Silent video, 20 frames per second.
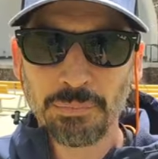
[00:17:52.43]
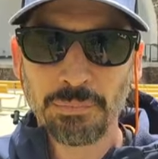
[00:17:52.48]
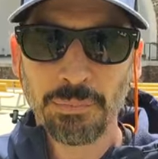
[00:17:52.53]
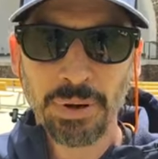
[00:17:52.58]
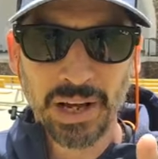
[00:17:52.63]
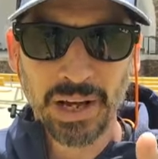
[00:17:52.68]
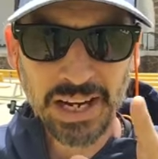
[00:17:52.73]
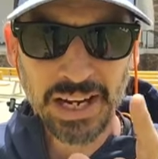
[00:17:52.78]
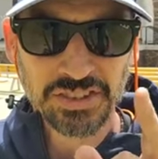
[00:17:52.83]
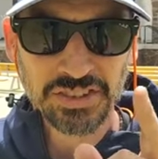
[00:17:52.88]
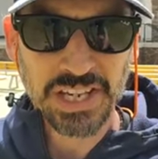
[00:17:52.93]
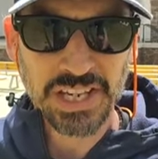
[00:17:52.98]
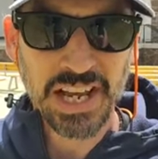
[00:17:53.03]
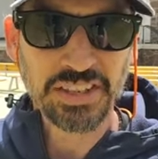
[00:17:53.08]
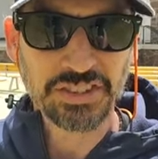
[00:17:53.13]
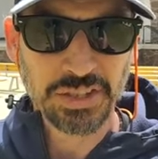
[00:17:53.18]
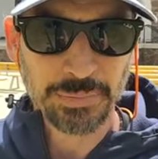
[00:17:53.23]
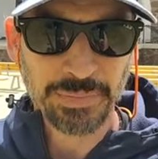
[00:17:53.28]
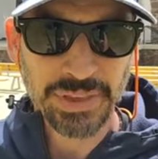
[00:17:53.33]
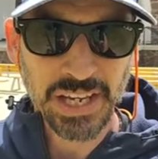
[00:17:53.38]
But I
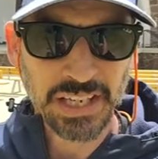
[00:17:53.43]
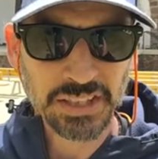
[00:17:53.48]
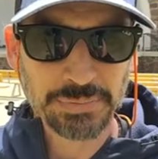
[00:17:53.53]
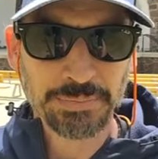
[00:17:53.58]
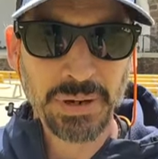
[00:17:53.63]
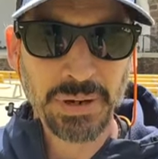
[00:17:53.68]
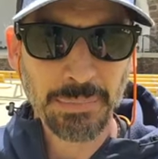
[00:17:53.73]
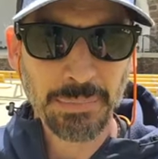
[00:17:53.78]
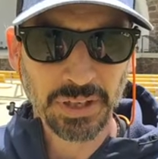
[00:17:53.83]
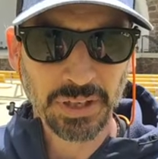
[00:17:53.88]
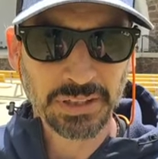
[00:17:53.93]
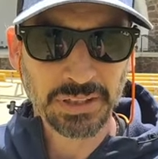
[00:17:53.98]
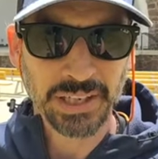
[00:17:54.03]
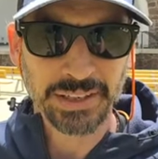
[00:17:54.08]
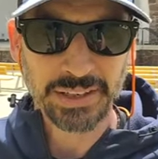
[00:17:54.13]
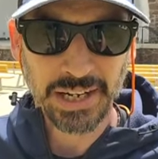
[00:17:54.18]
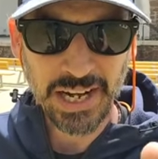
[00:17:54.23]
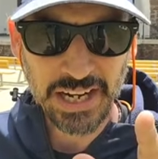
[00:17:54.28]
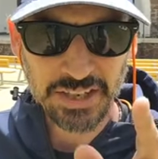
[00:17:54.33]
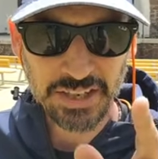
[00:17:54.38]
said some things
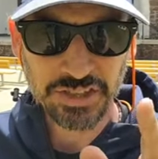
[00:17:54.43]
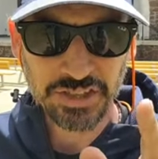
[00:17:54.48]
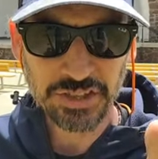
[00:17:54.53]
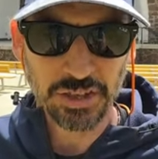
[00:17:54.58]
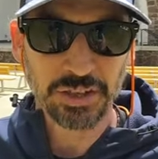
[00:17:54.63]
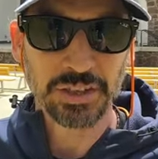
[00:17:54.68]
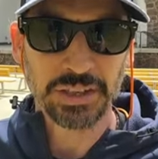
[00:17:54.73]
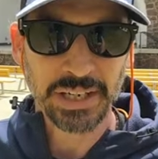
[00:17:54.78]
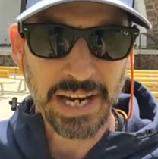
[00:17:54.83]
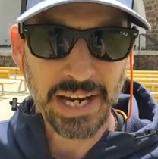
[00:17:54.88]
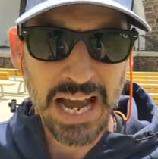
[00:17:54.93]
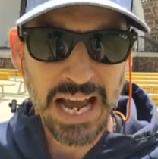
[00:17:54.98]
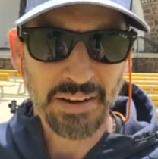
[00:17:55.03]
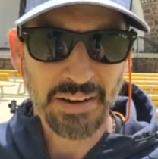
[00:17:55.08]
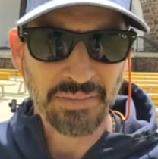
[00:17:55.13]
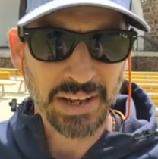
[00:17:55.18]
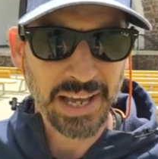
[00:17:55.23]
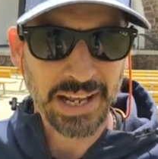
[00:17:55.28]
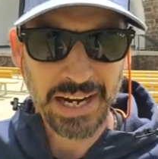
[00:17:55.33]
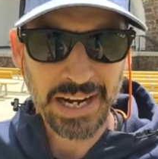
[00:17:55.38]
publicly that I shouldn't
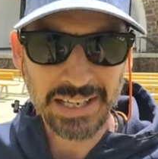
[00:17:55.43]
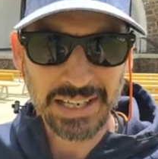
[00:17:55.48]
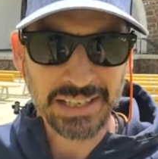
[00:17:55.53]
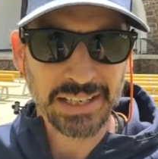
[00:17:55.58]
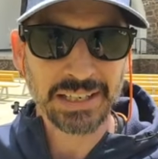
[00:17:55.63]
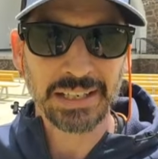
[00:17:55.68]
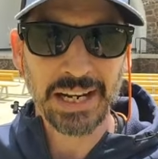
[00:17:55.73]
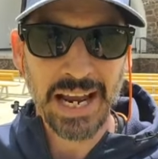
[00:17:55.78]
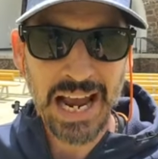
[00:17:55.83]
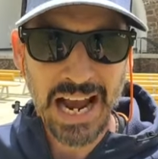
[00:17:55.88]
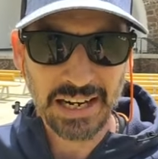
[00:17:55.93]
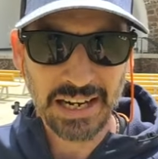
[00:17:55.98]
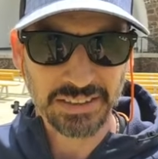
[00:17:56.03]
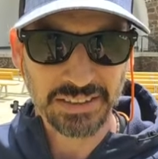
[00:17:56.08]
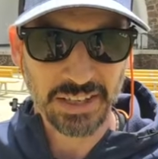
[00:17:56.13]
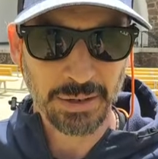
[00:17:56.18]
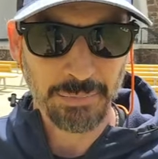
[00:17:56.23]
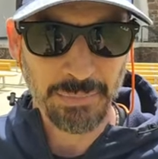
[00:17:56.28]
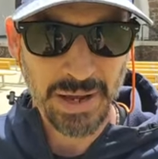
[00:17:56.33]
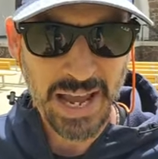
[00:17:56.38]
have, and I didn't
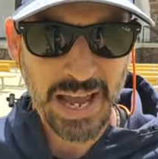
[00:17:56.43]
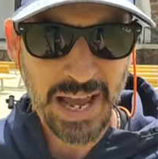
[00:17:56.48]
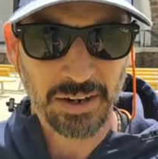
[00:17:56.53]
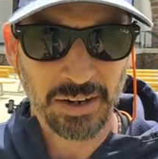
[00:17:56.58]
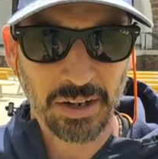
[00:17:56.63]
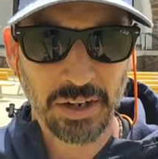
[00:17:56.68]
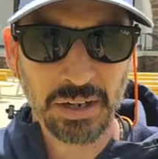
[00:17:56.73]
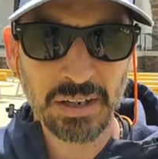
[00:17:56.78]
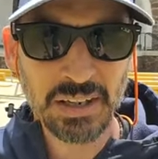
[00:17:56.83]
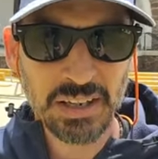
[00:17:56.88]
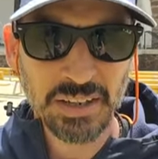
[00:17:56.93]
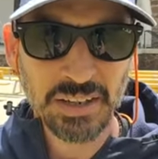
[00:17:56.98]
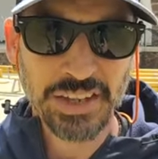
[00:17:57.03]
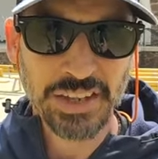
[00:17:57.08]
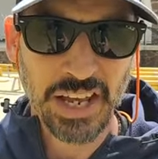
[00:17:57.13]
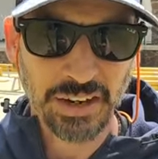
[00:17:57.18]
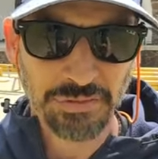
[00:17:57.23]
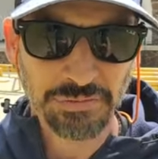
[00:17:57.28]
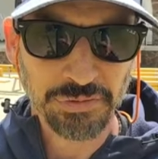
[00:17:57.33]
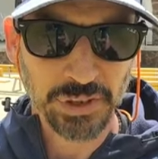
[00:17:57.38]
act in a manner
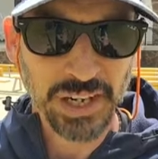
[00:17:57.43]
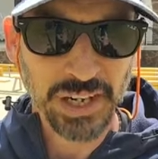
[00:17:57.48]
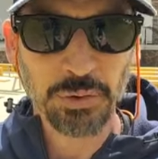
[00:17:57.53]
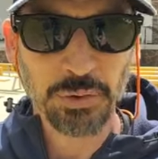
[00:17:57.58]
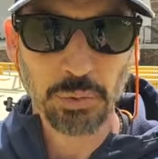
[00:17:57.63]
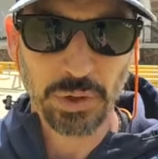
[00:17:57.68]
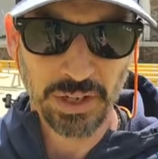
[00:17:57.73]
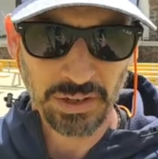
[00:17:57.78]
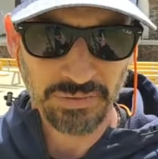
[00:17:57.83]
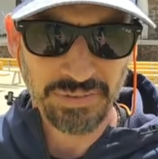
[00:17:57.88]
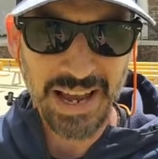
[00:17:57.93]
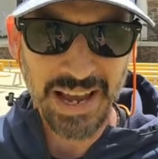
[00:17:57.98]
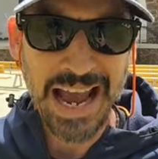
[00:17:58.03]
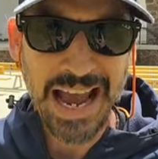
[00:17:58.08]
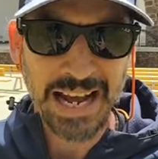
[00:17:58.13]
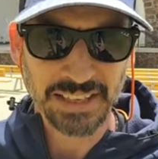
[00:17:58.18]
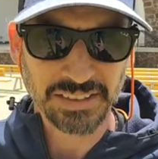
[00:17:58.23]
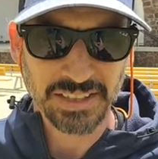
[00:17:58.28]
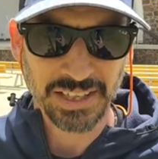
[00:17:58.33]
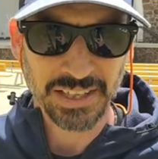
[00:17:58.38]
that a friend would have
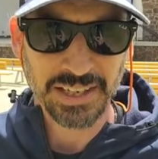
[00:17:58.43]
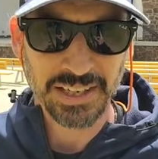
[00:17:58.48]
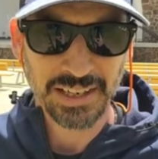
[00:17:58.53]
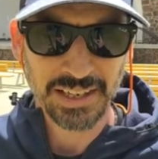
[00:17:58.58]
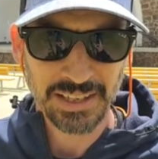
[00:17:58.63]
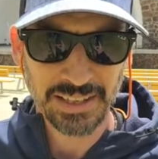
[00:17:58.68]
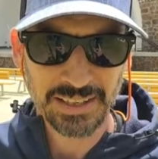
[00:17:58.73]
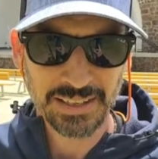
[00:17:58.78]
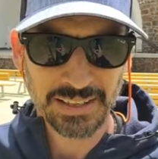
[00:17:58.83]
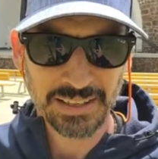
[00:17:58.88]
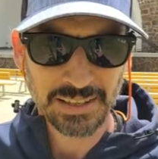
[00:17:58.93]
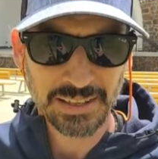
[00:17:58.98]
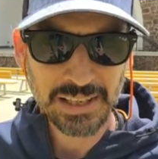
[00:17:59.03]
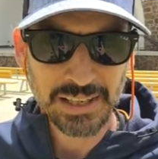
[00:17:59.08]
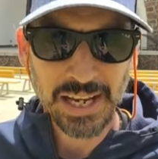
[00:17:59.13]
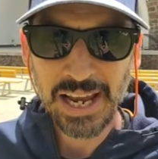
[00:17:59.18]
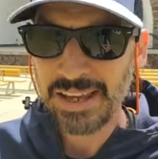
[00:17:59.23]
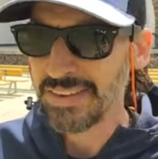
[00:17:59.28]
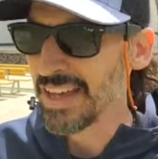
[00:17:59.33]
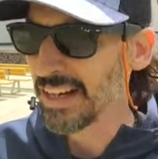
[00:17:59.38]
acted
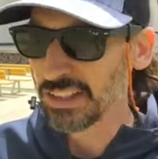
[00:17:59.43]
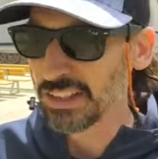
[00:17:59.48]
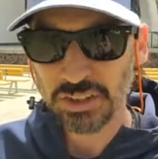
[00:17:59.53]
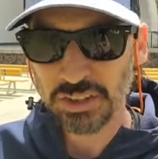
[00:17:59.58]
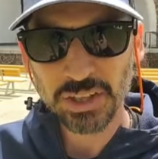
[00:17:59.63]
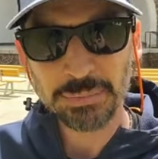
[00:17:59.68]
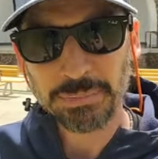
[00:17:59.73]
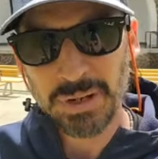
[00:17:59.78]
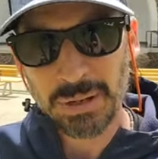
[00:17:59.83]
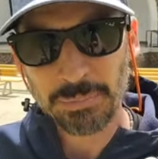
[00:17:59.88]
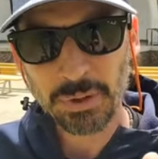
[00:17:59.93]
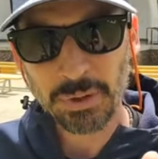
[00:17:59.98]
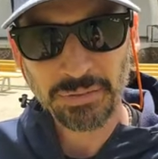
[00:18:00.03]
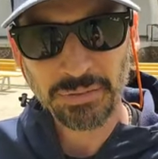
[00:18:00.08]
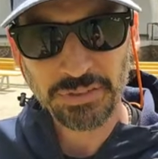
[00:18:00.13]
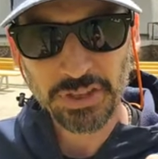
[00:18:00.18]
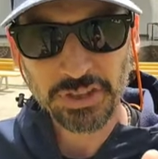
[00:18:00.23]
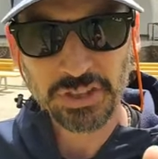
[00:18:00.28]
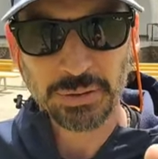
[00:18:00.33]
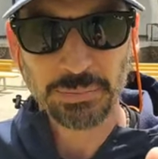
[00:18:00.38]
and that a good member
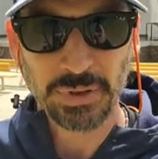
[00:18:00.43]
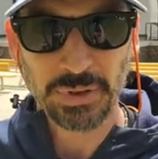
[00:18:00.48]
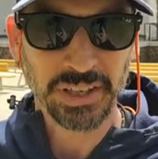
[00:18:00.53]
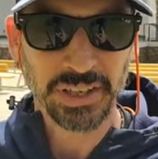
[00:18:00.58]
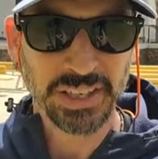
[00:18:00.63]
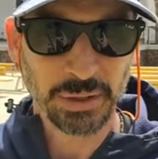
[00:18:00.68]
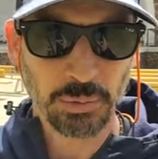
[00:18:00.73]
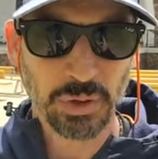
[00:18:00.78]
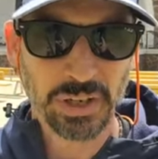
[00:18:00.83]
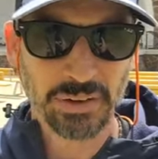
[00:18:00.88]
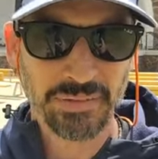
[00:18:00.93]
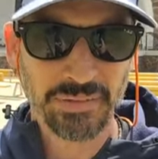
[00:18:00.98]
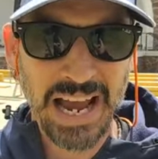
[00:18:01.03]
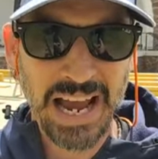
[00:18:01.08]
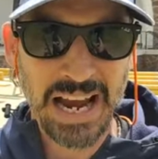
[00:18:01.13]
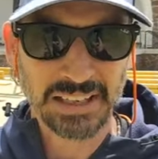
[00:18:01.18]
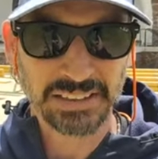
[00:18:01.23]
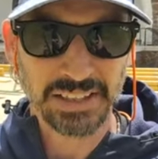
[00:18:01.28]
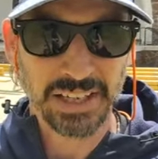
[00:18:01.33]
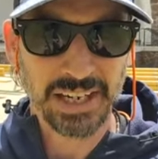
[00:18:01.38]
of this community would have
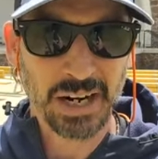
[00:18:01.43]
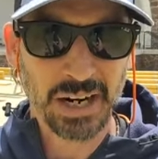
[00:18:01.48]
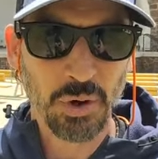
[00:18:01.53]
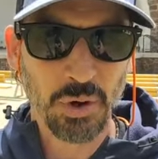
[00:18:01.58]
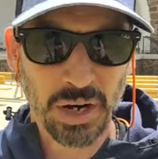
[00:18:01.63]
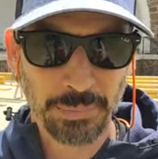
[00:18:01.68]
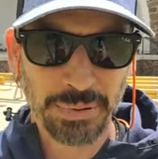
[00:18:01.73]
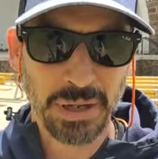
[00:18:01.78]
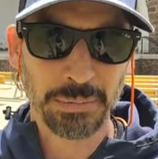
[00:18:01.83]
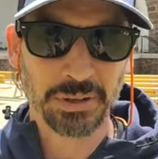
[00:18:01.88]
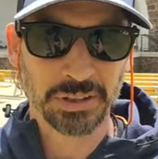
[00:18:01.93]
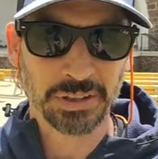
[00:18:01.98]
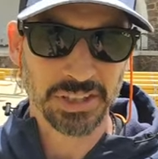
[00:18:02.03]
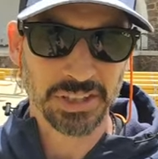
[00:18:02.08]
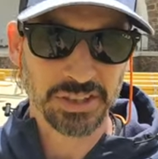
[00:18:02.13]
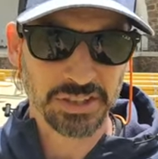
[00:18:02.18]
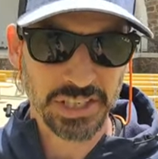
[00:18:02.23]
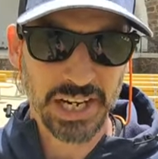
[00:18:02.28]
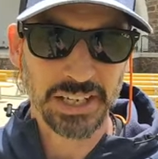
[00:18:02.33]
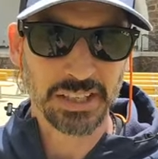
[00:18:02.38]
acted. And I want to
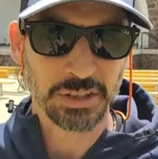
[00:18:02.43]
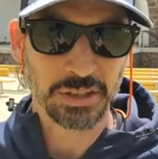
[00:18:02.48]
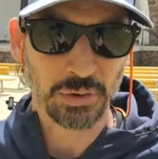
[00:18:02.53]
publicly say to